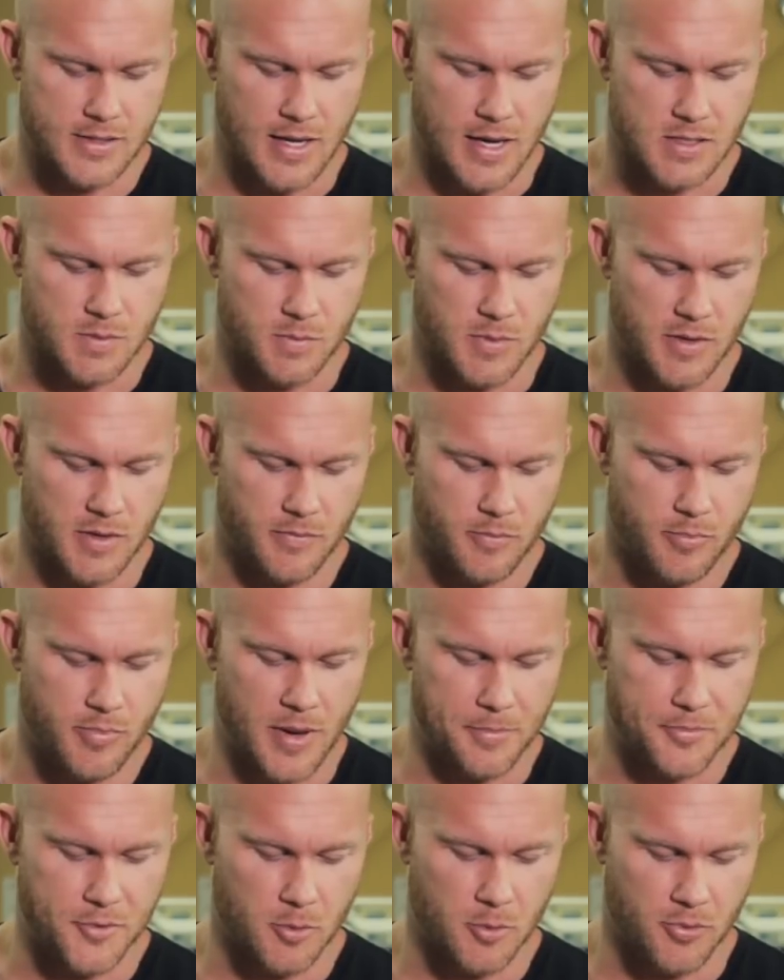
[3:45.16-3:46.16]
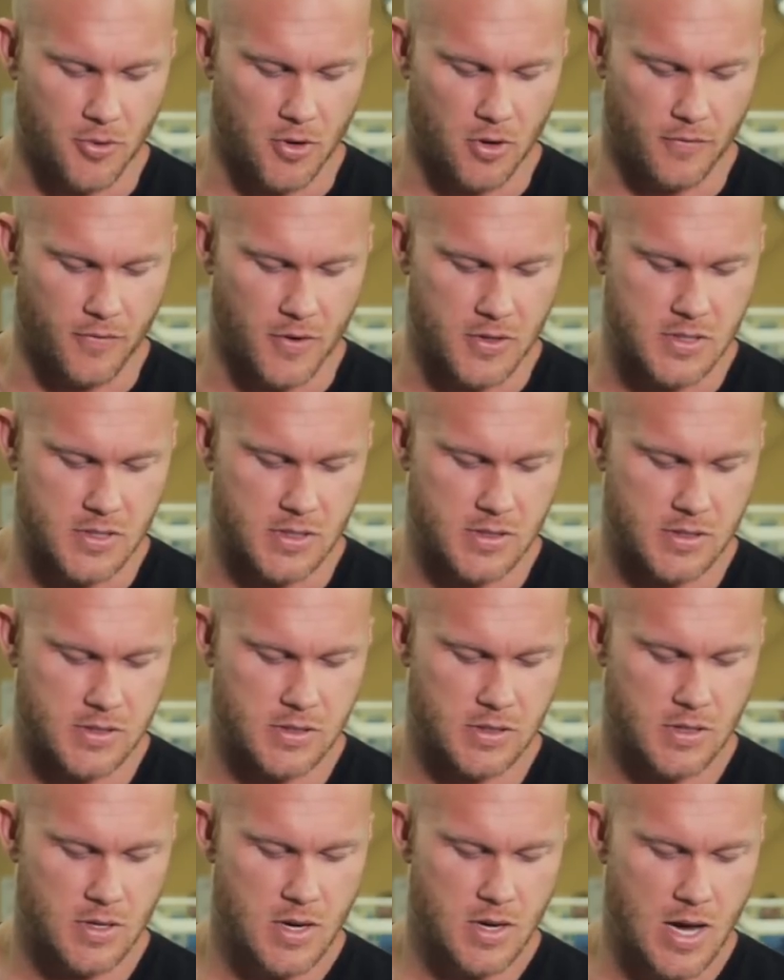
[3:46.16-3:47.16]
asked me, PeptoPro
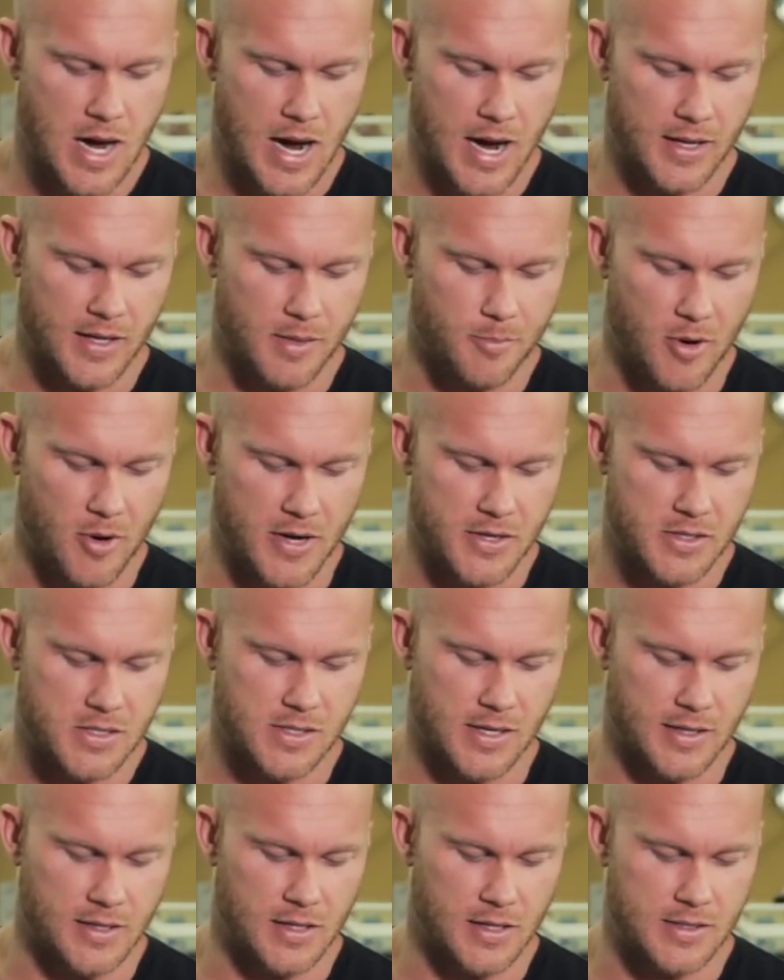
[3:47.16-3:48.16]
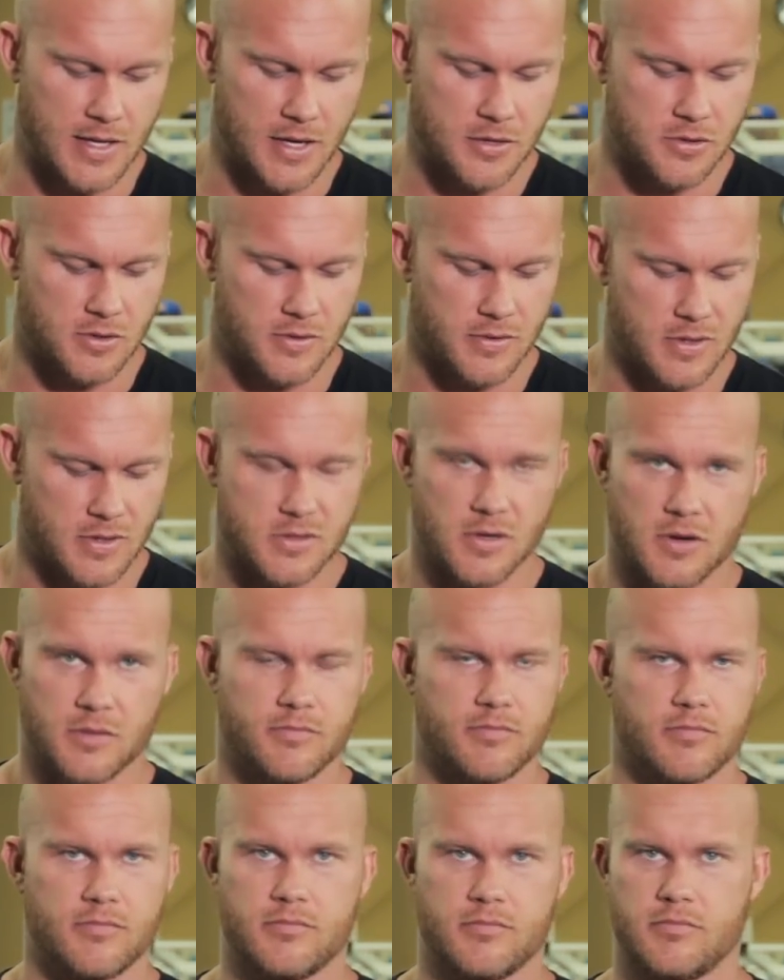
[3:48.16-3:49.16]
versus highly branched cyclic dextrin. Those are
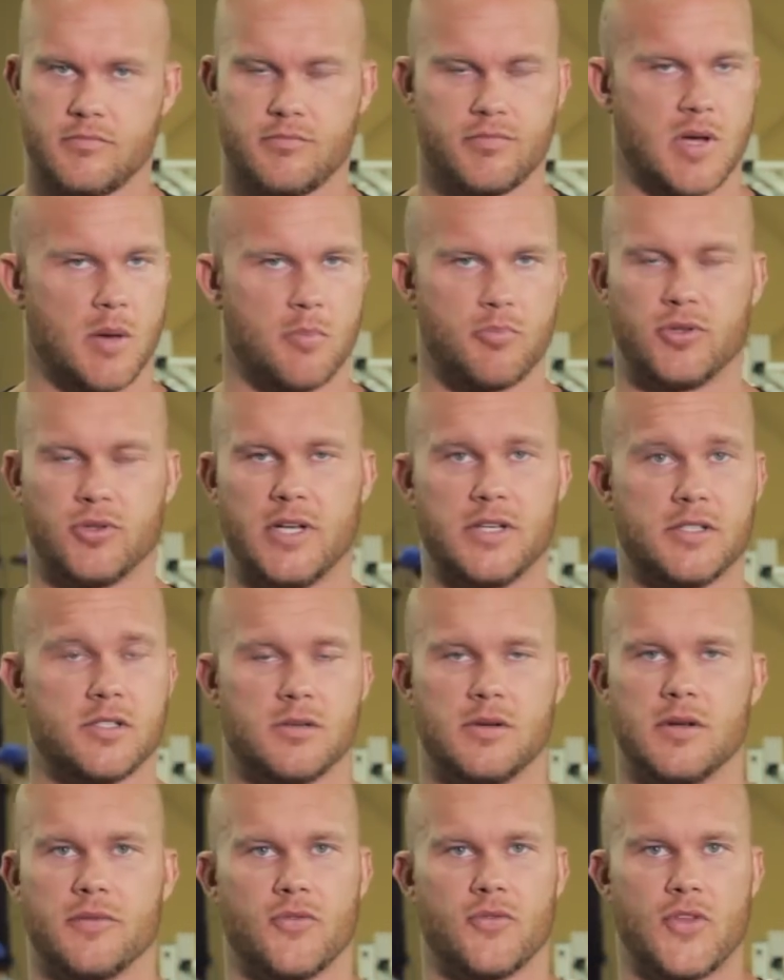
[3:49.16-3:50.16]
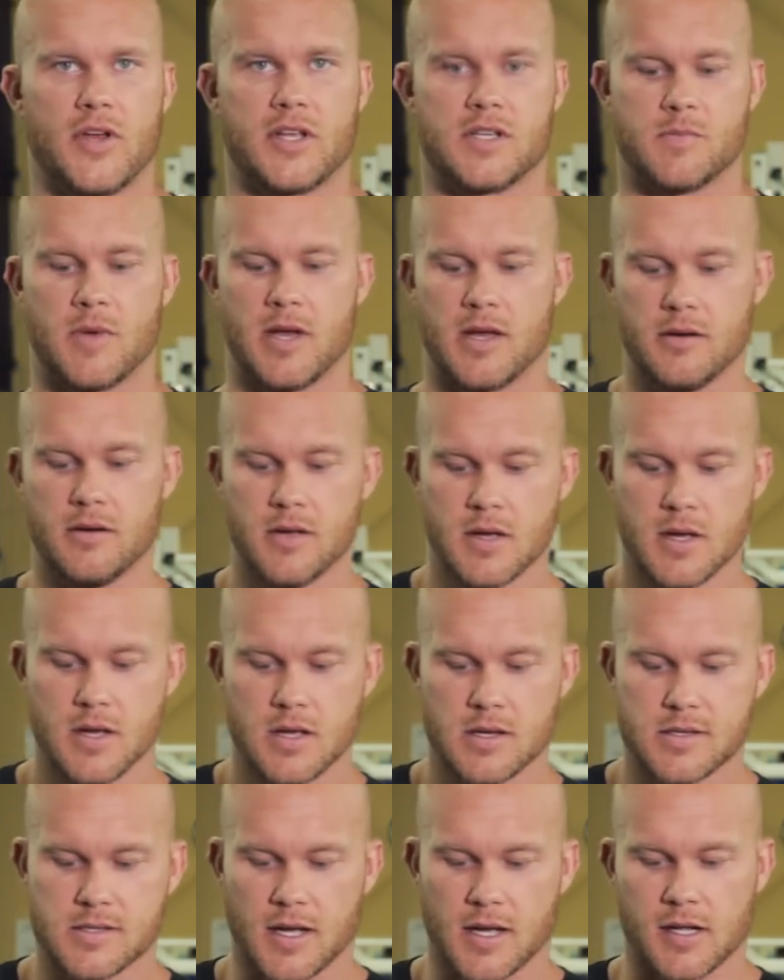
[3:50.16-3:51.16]
complete two different things, man.
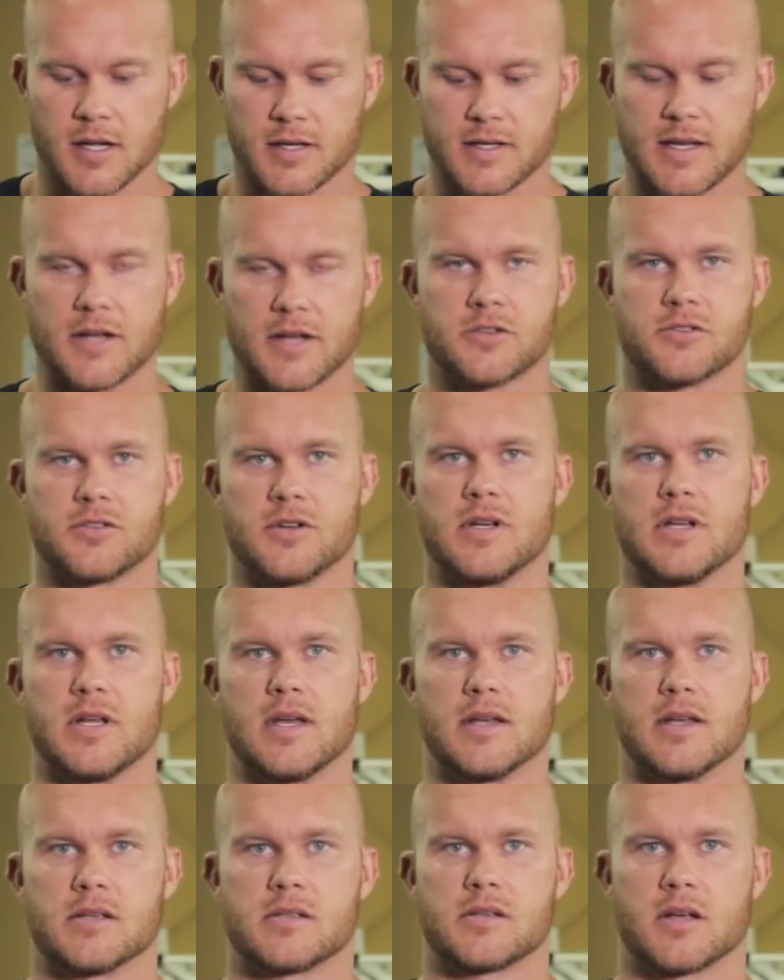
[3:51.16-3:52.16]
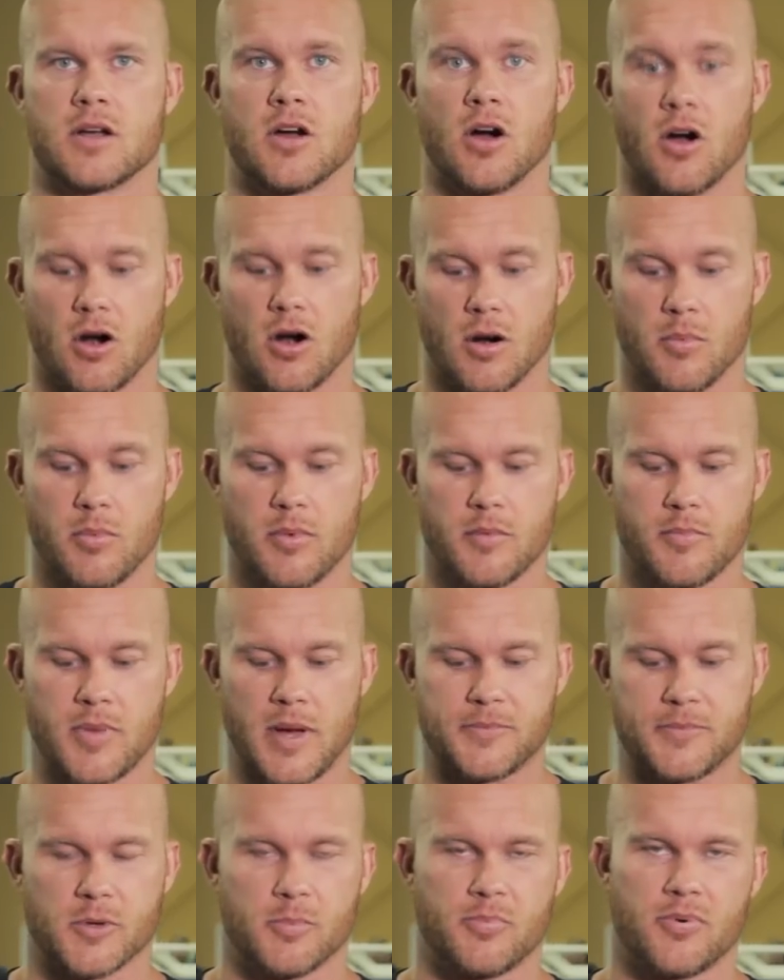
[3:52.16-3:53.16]
Cyclic dextrin is a carb.
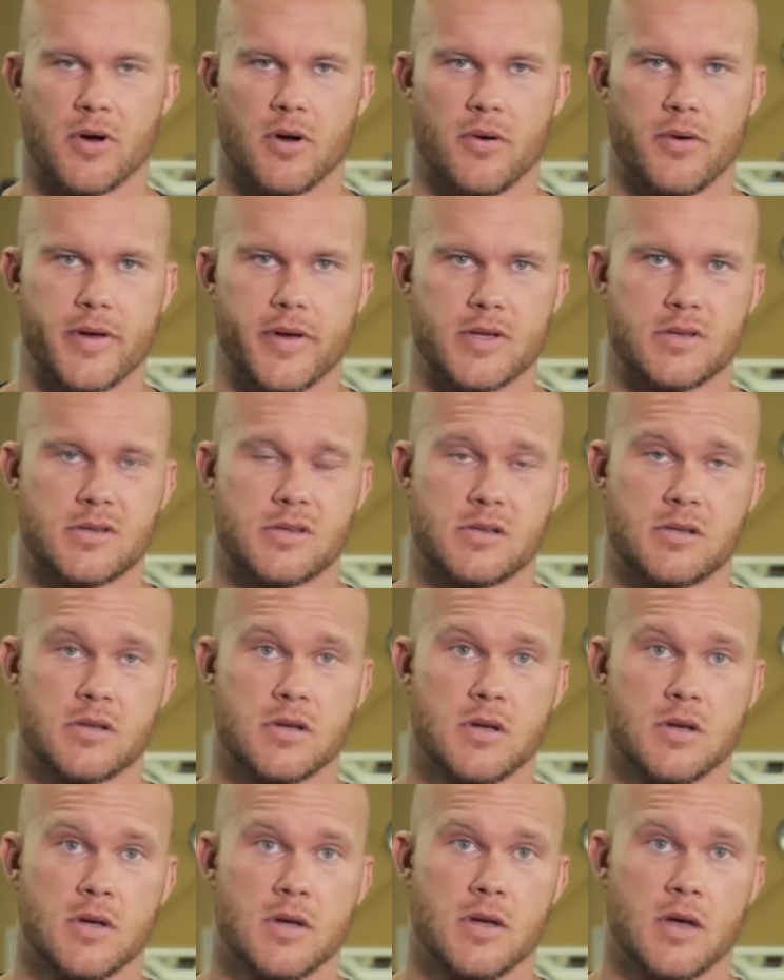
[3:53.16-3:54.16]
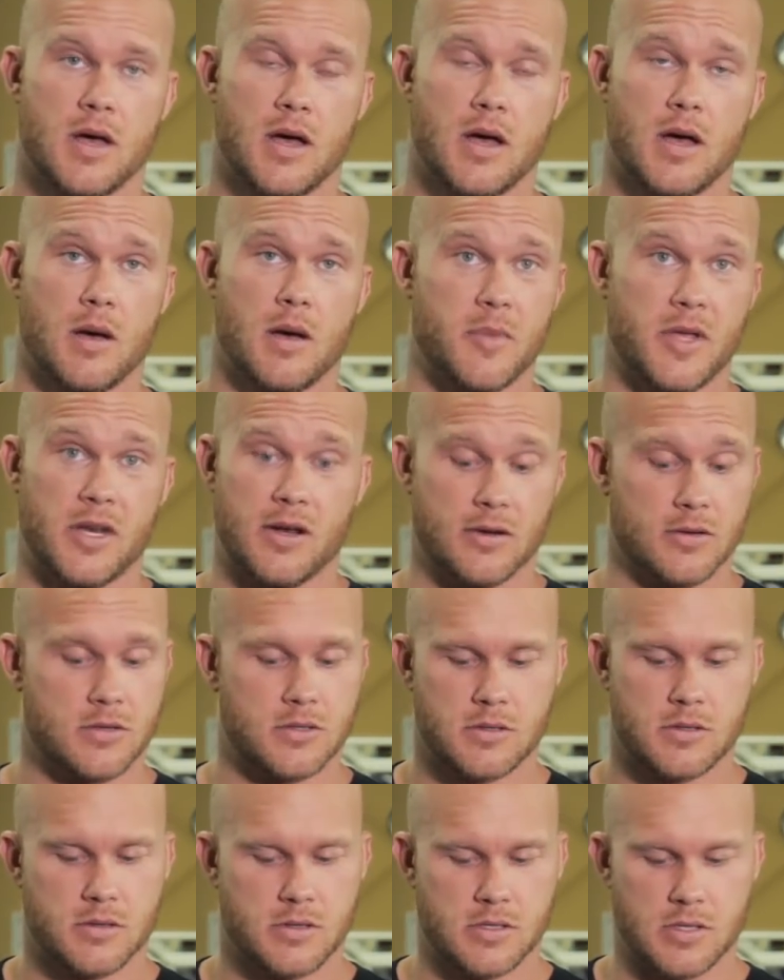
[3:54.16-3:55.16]
PeptoPro is
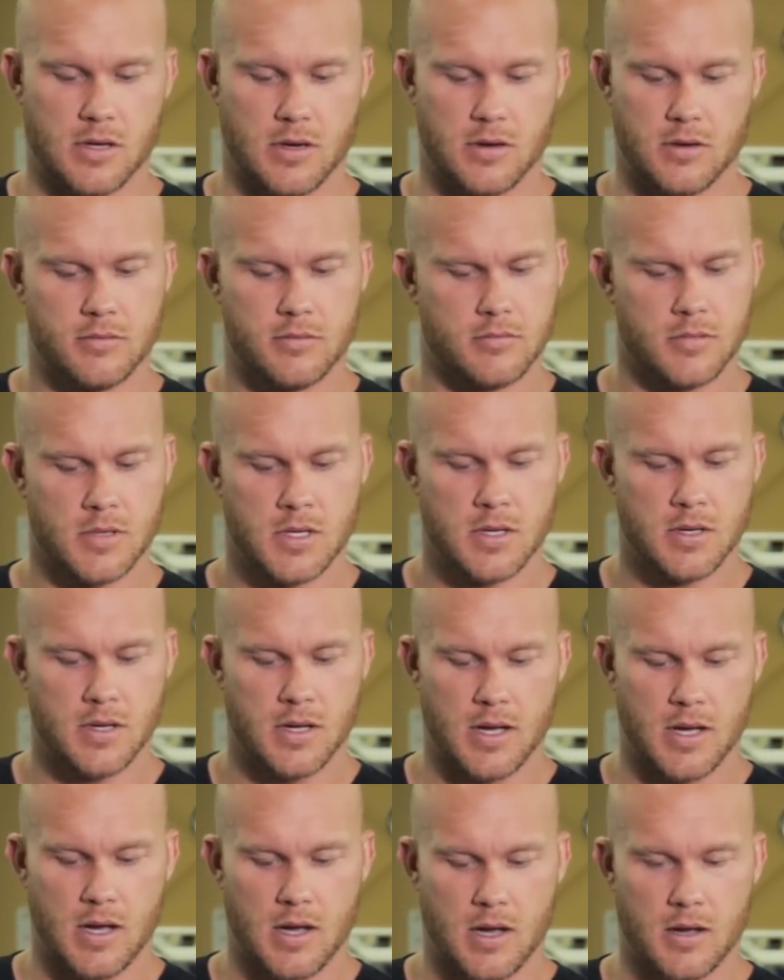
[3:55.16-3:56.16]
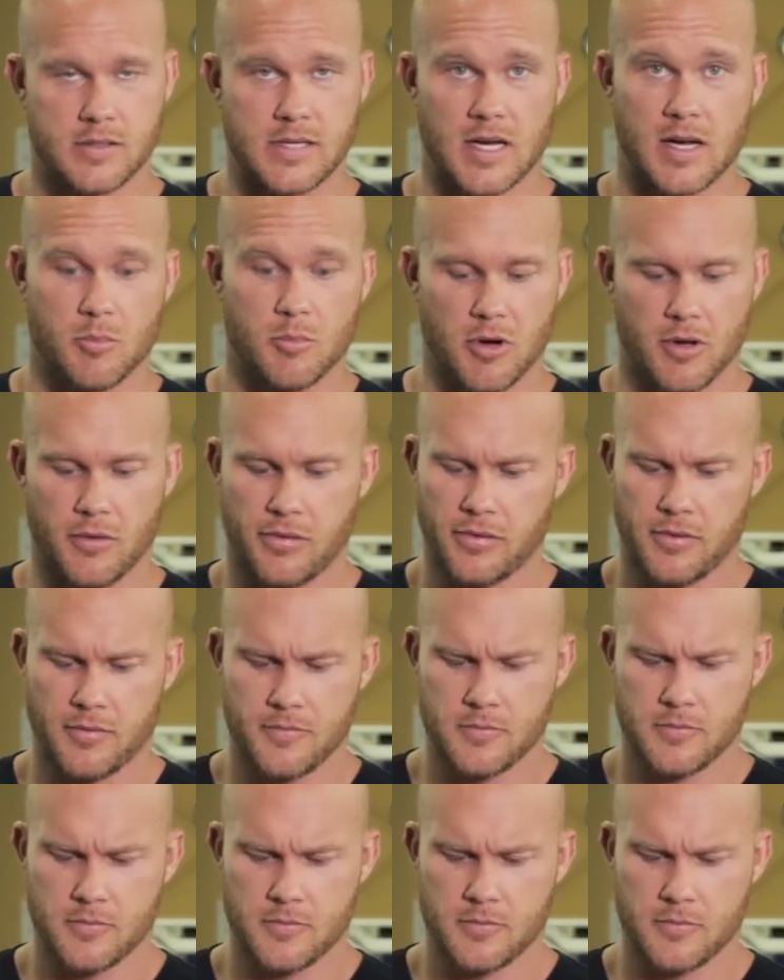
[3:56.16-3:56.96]
aminos. So take them both.